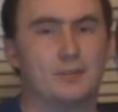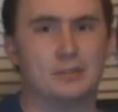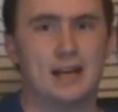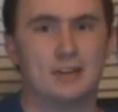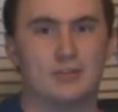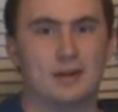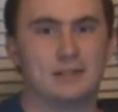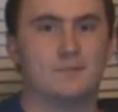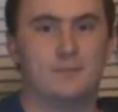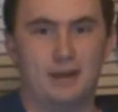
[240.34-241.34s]
the
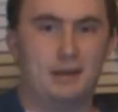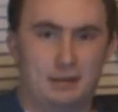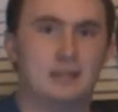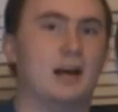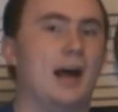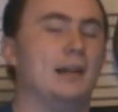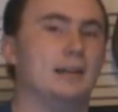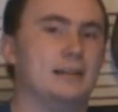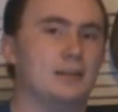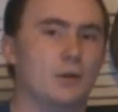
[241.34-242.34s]
soundtracks have been
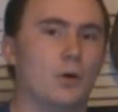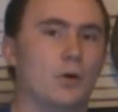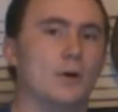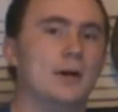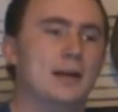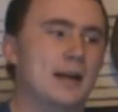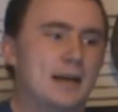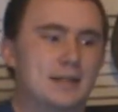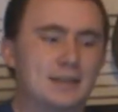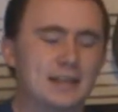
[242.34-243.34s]
entirely score,
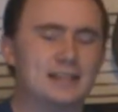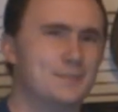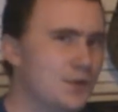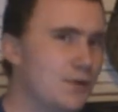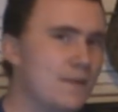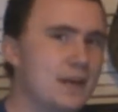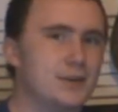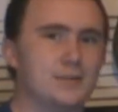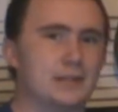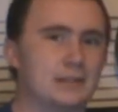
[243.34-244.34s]
this movie
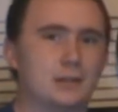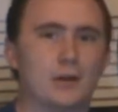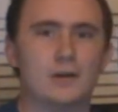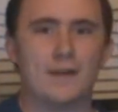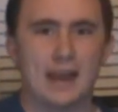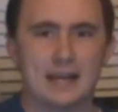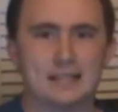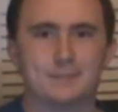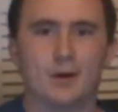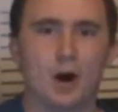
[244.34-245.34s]
uses a lot of
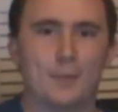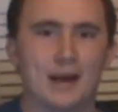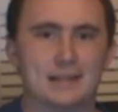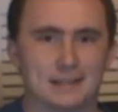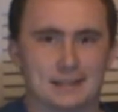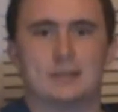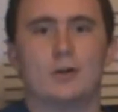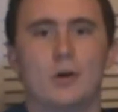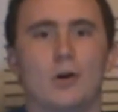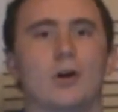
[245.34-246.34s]
80s pop as its
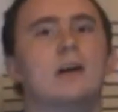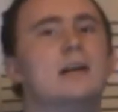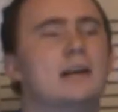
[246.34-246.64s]
score.